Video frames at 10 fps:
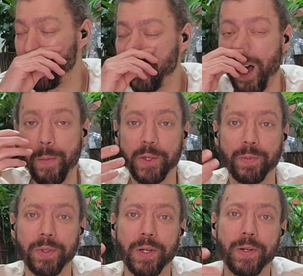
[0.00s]
in the comments
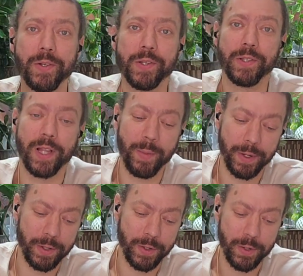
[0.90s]
below, just let
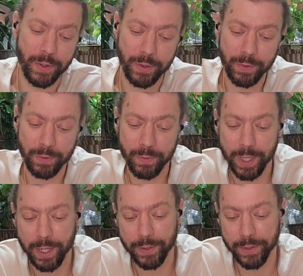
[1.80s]
me know
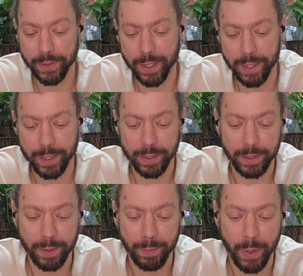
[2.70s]
what other
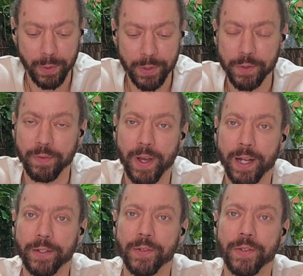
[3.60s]
components or
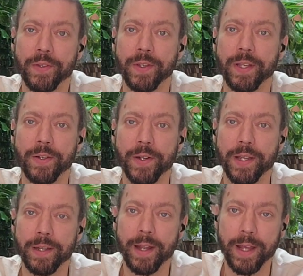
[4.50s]
factors you think
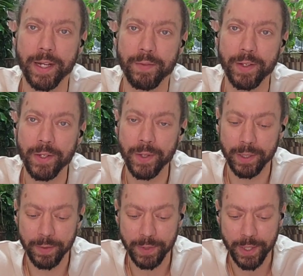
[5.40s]
create the negative ego.
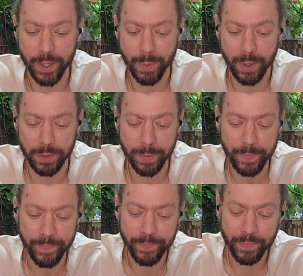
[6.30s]
I'd love to hear about
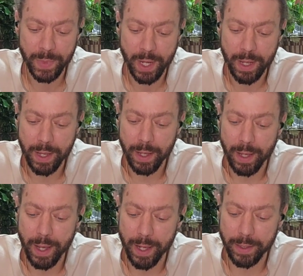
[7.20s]
them.
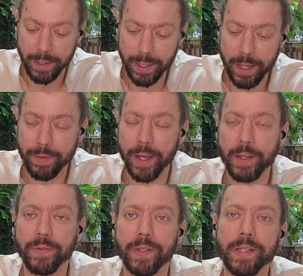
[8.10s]
And yeah,
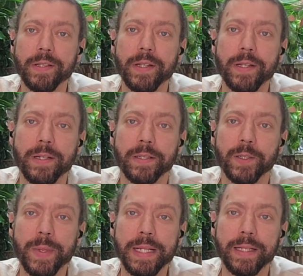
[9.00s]
thanks for listening
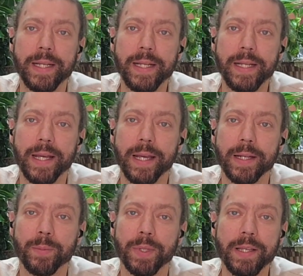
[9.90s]
to me today,
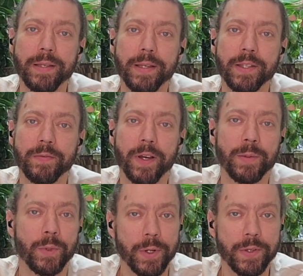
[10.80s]
and blessings,
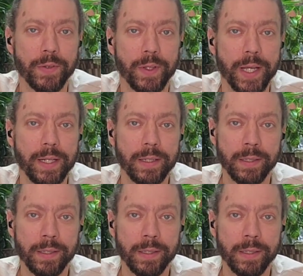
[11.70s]
Divine Warriors of the Light.